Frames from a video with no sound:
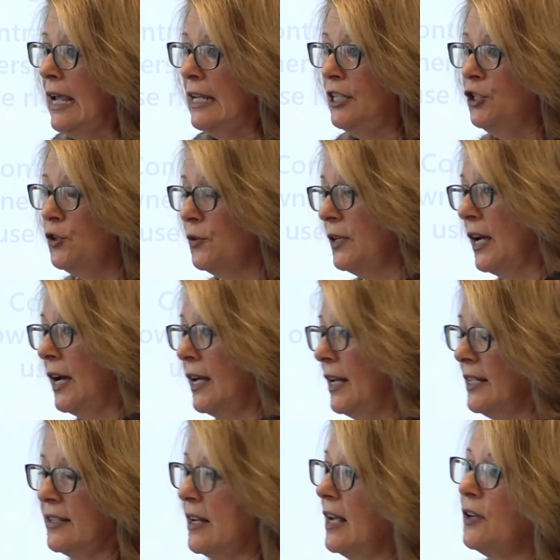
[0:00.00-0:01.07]

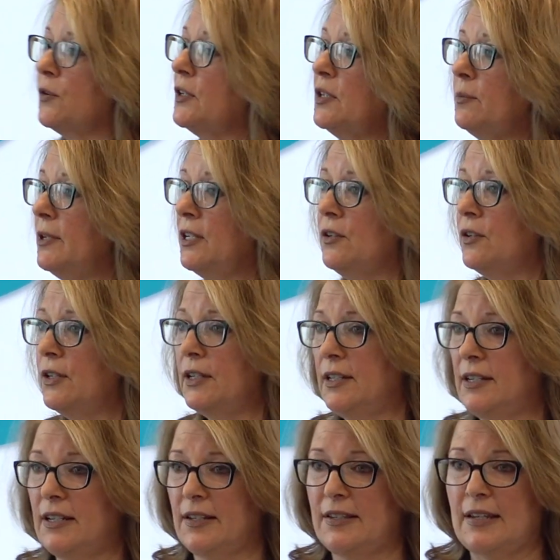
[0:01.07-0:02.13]
it's not going to be good
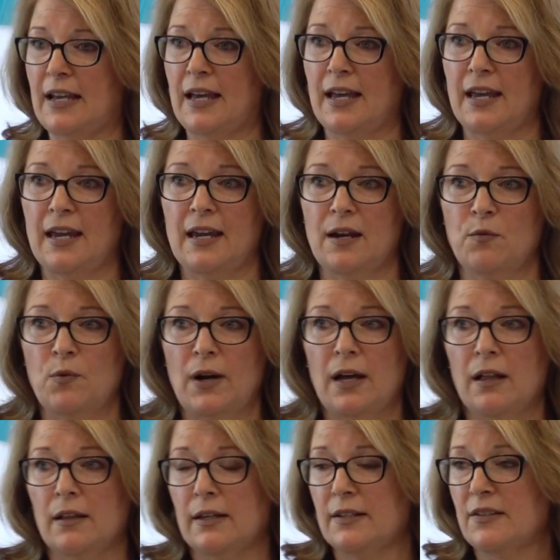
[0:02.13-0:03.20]
to say,
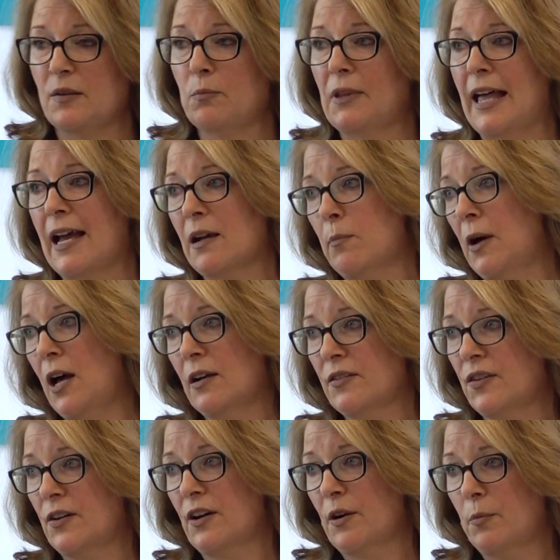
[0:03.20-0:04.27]
well, it's a black
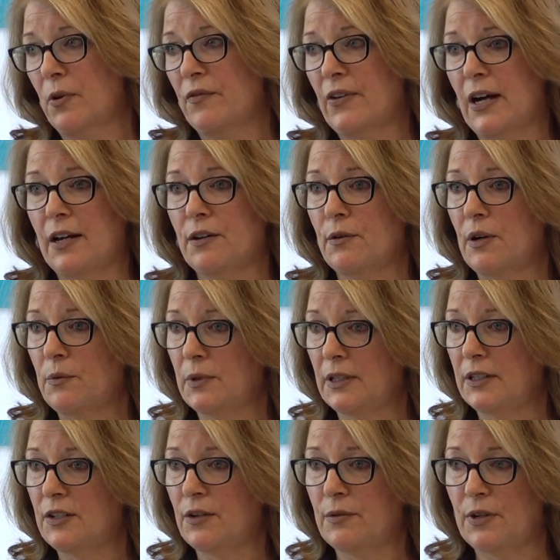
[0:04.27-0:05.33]
box at our provider, I
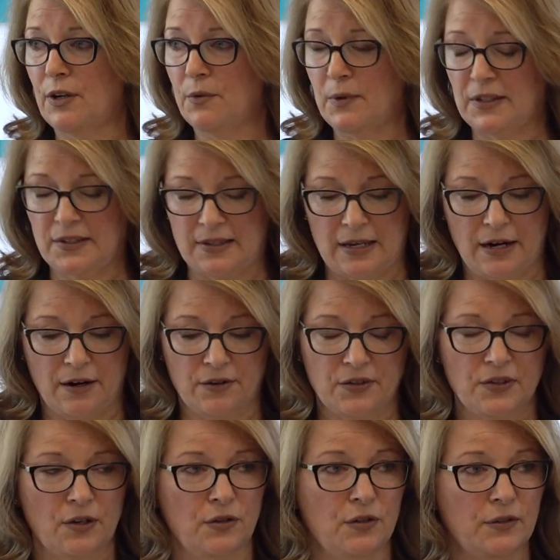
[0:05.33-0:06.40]
really don't know what's there.
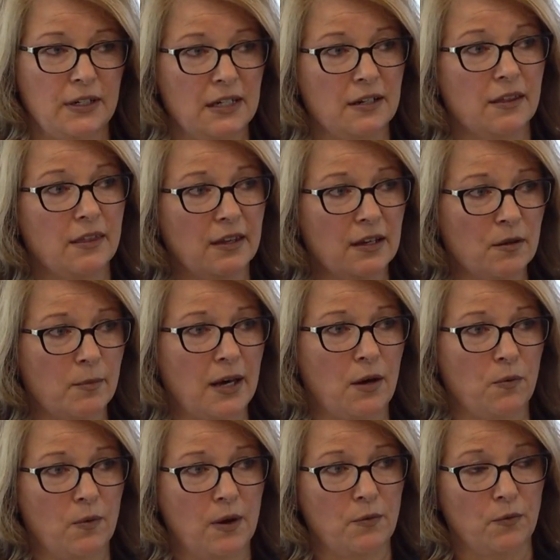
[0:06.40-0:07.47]
So you'll need to think
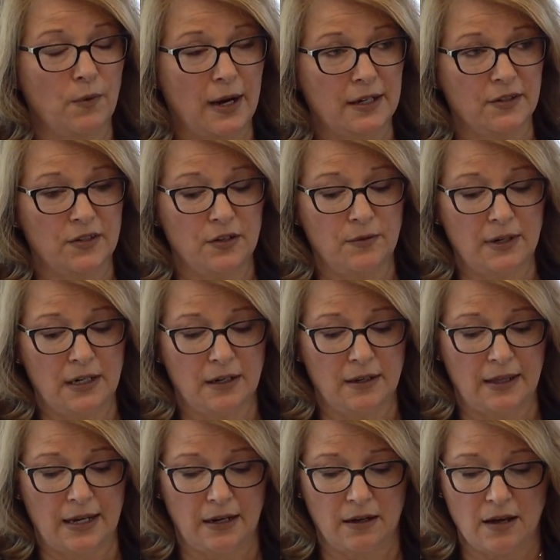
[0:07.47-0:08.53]
about what rights you need
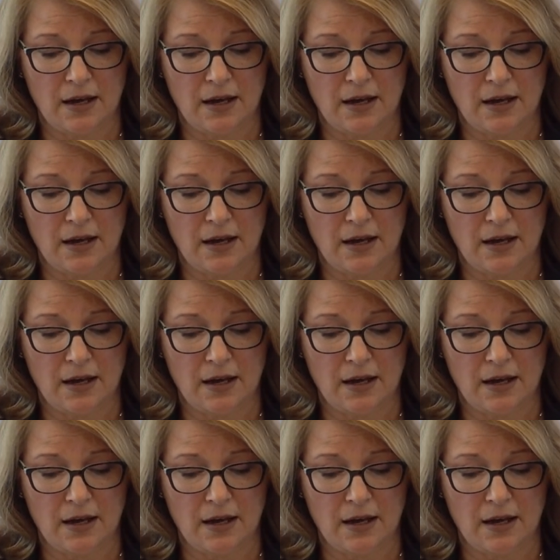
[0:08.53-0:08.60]
in that